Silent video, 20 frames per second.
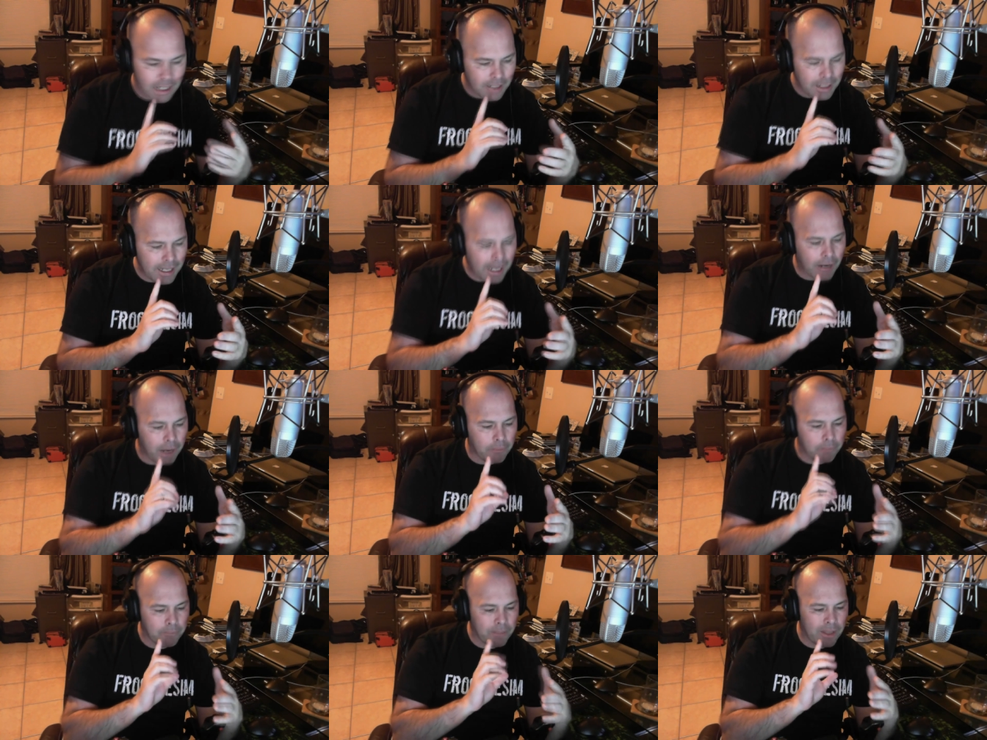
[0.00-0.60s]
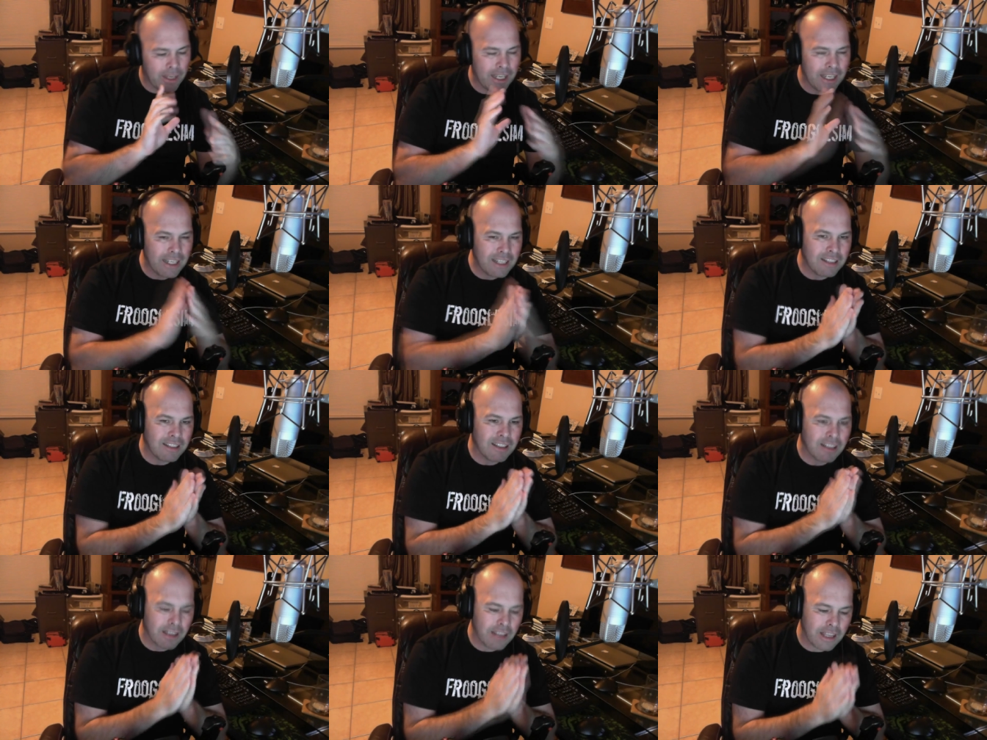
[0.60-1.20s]
Now,
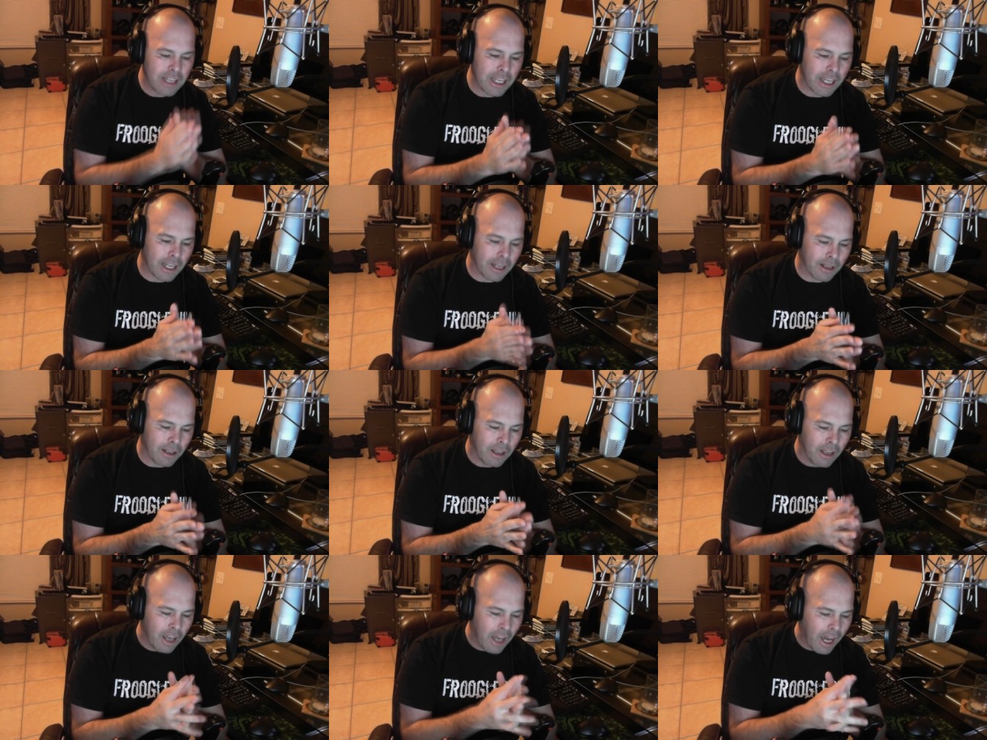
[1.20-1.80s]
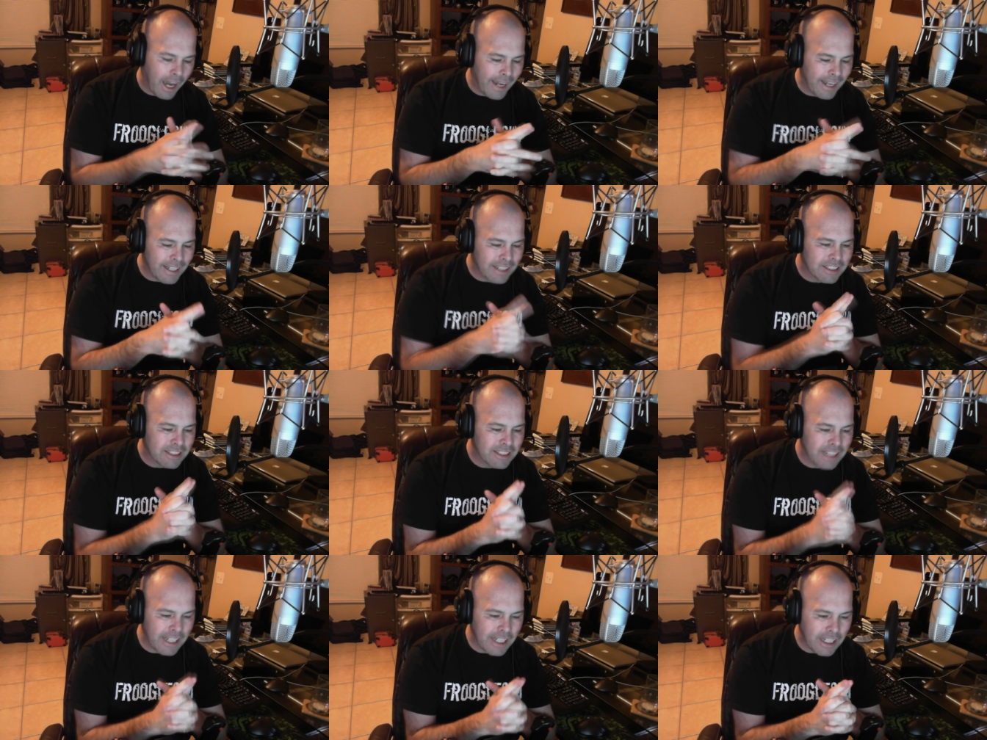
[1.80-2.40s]
here's the thing. I had
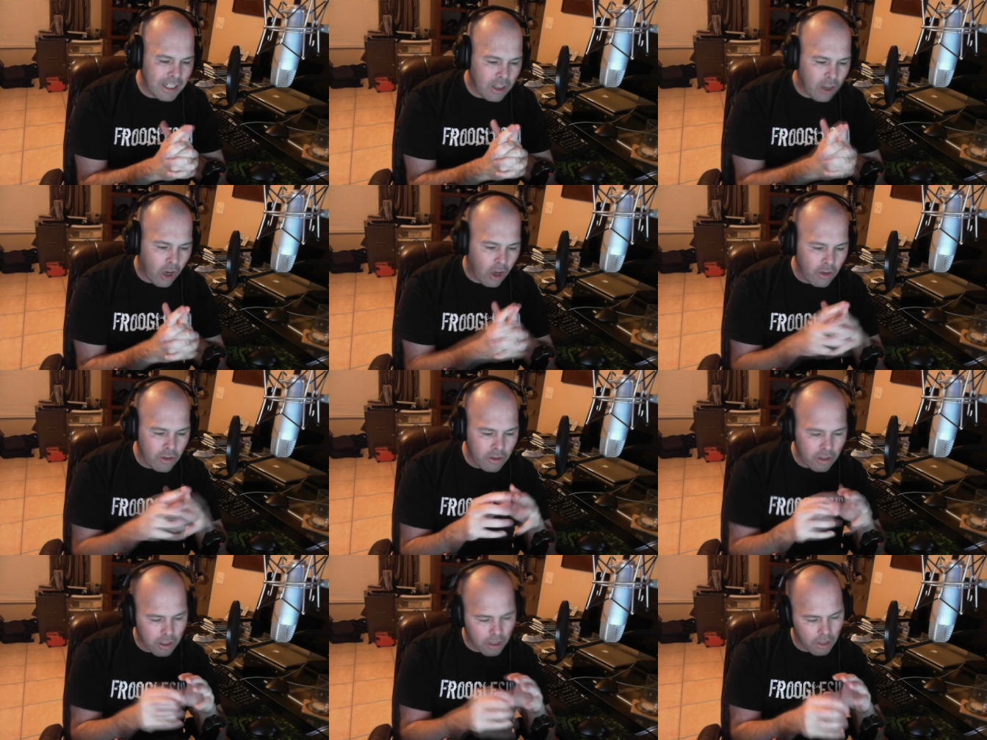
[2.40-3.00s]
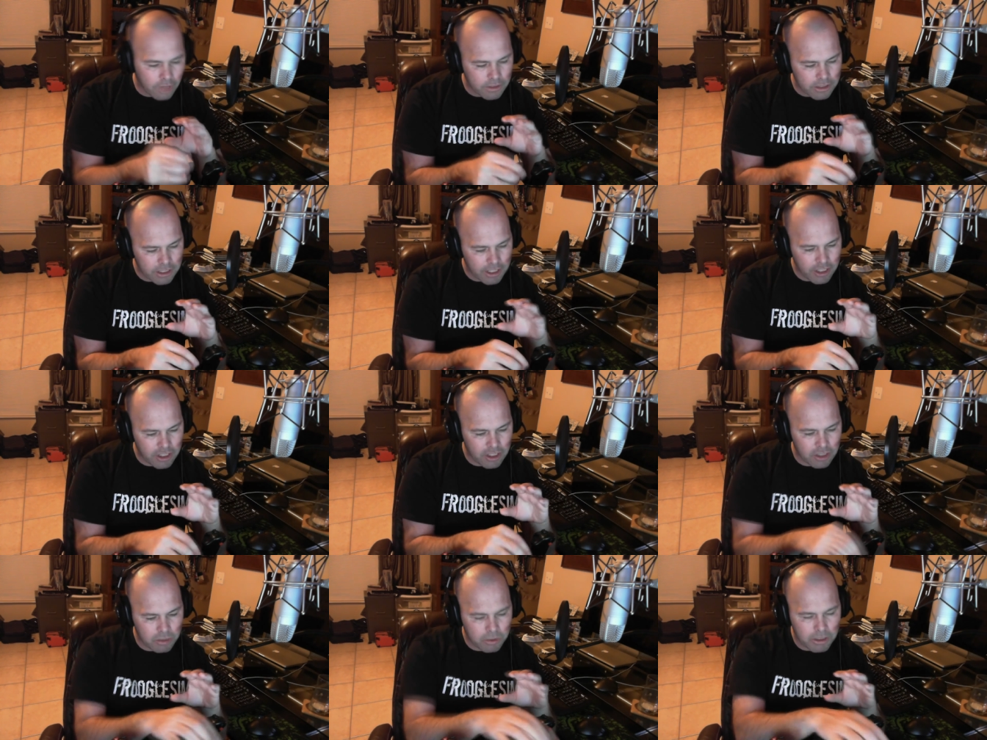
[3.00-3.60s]
seen on the
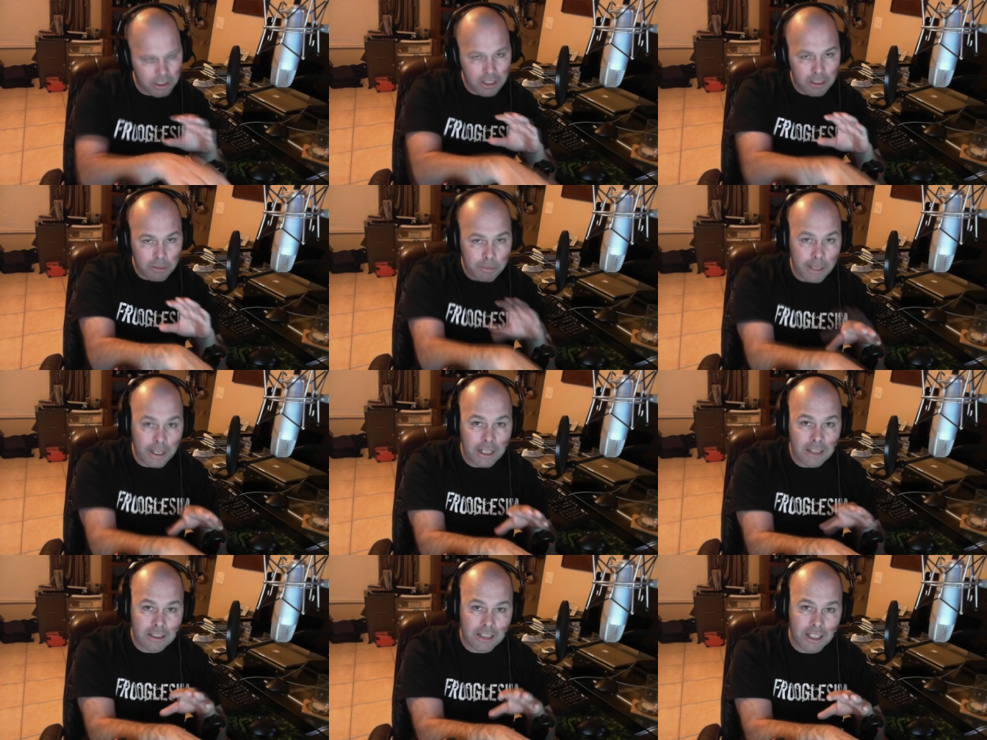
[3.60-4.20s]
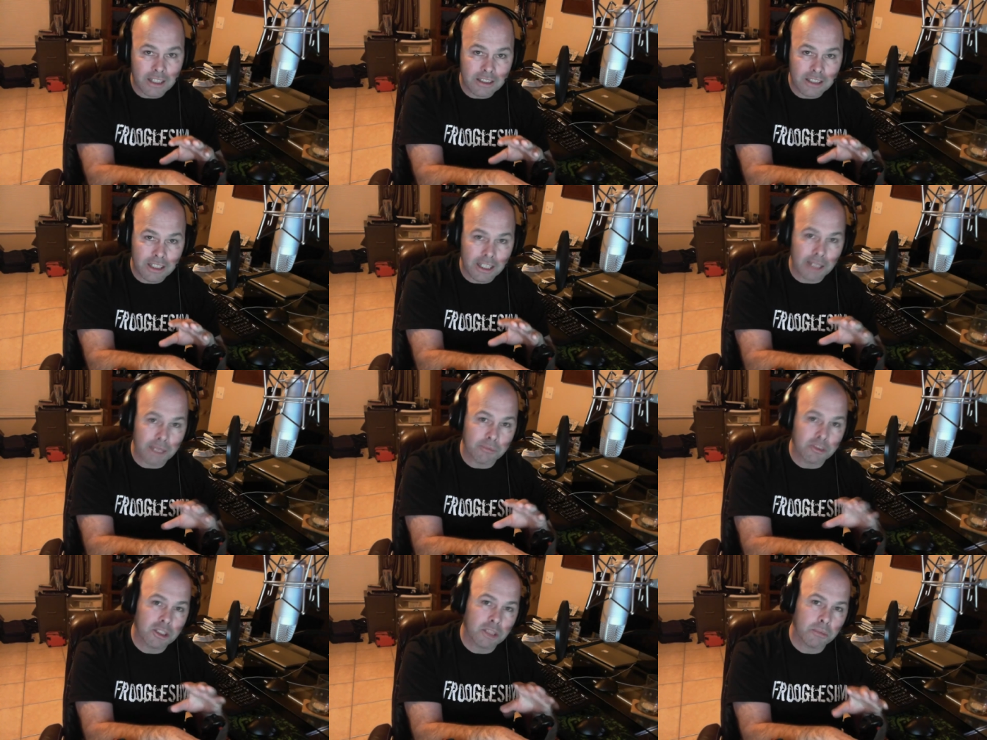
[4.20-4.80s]
conversations within the beta test
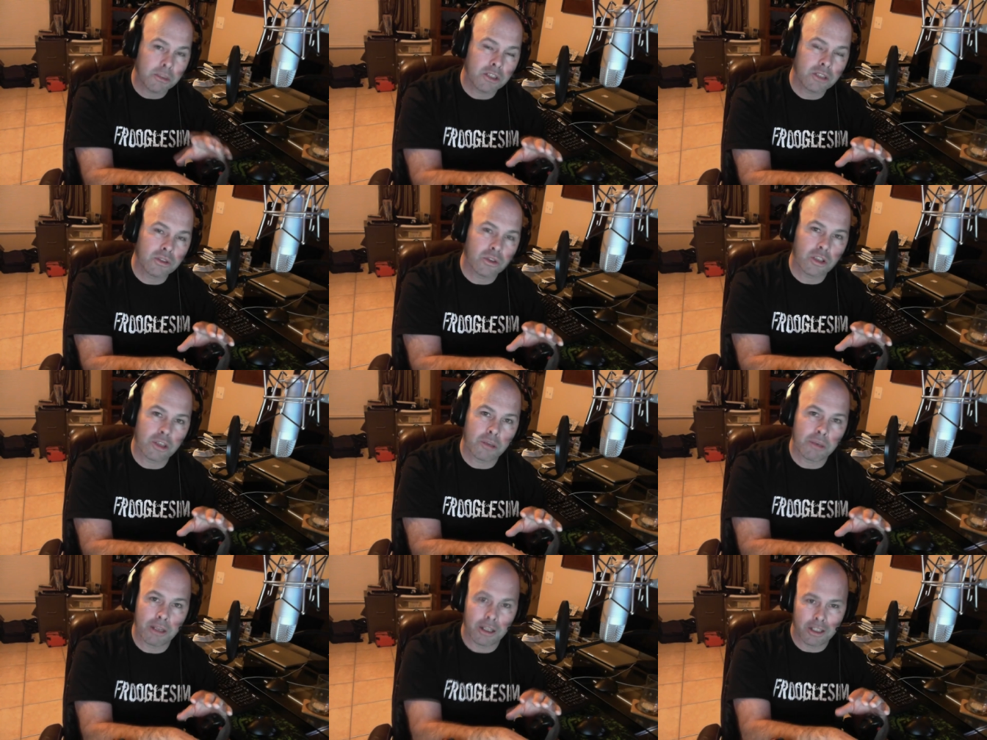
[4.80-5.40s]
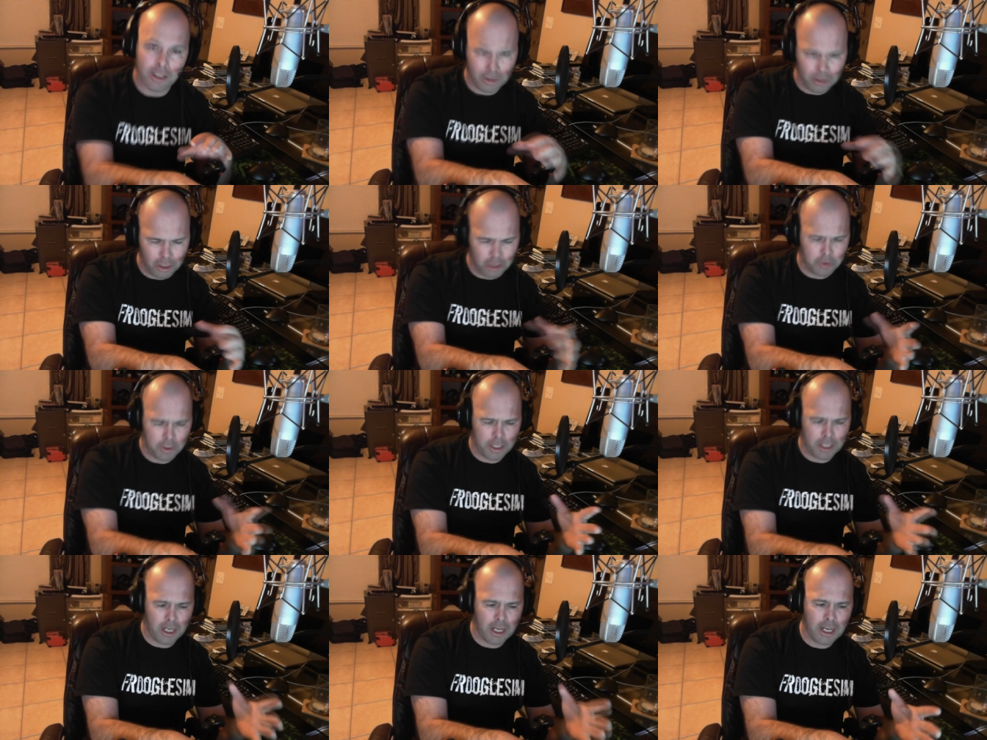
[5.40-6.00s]
team, somebody talking about the only
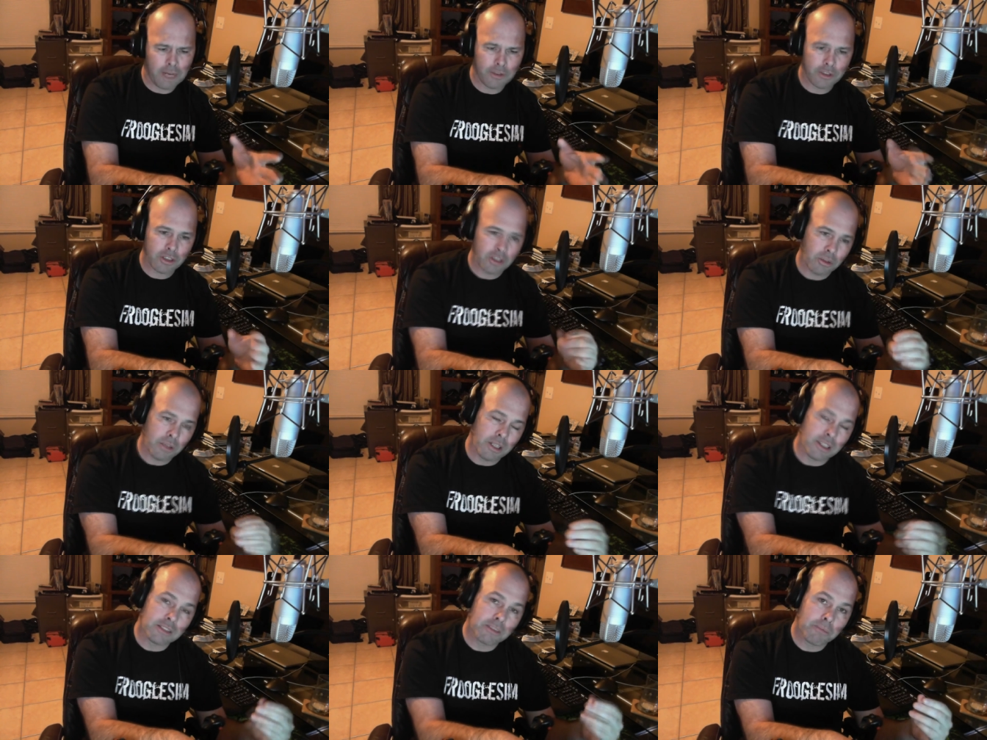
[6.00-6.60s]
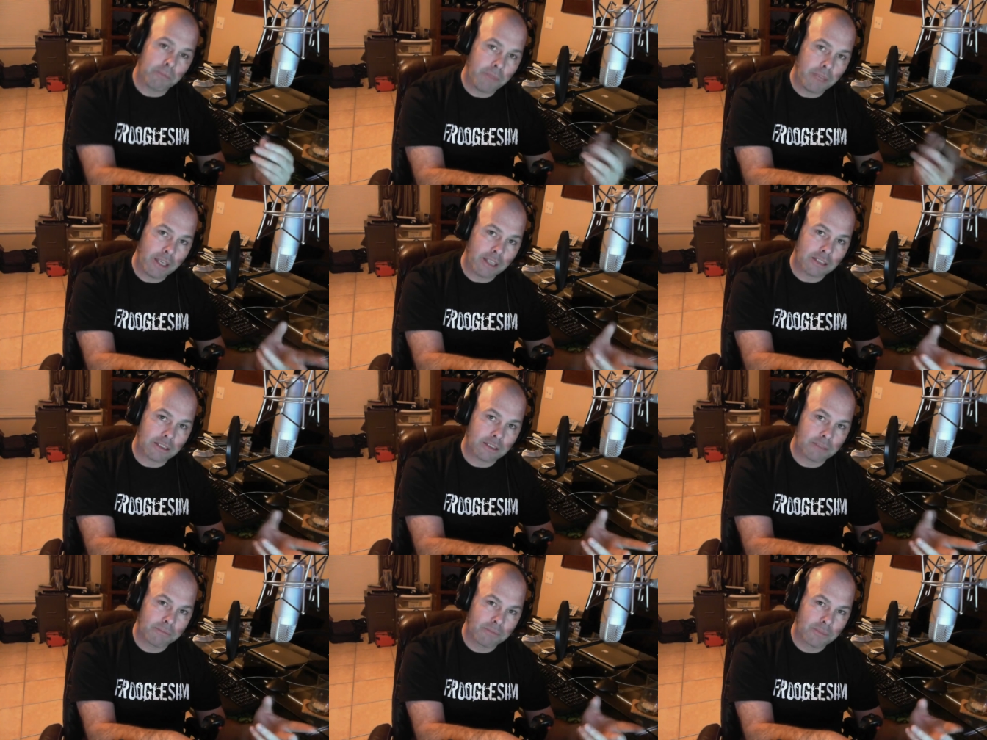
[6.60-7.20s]
tweak I ever do is
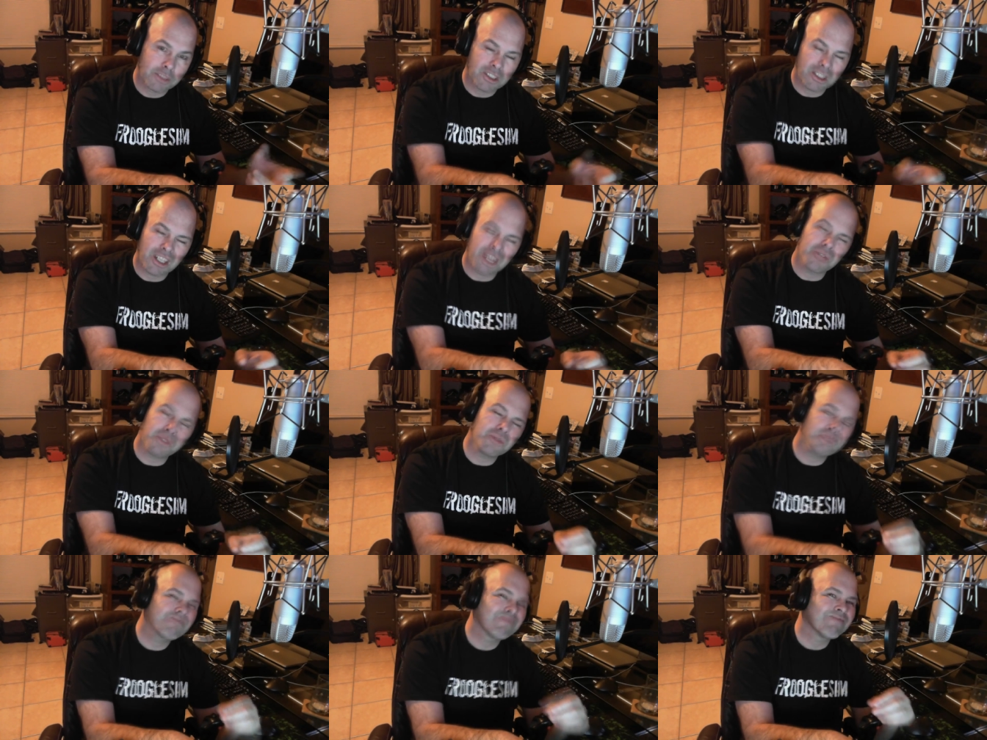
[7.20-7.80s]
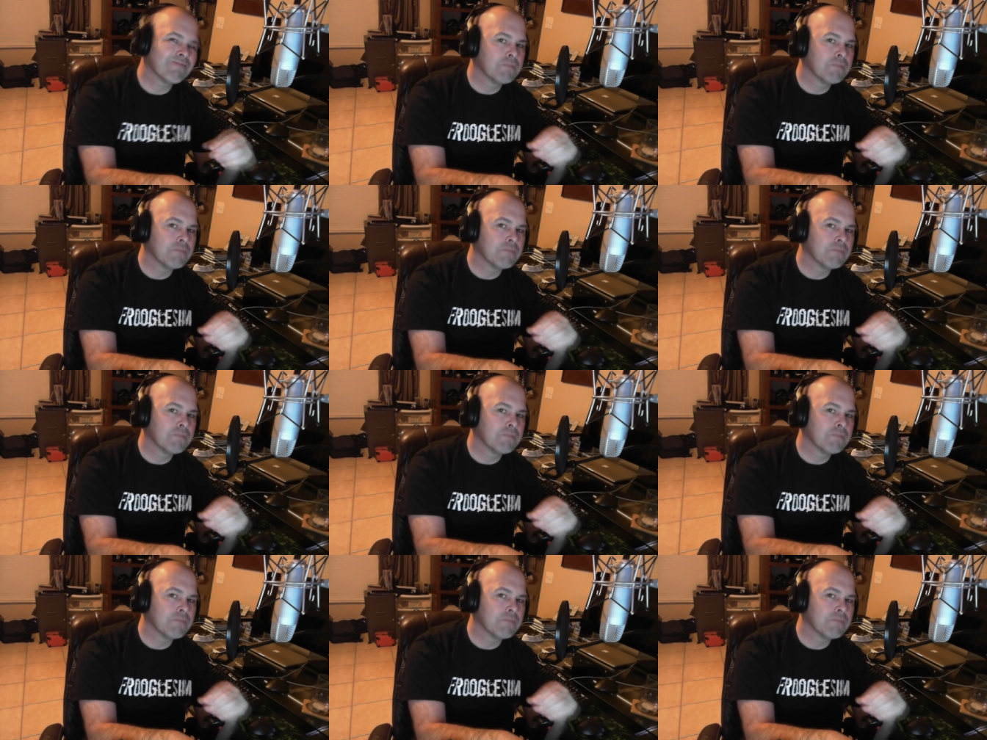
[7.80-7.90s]
this. So I thought,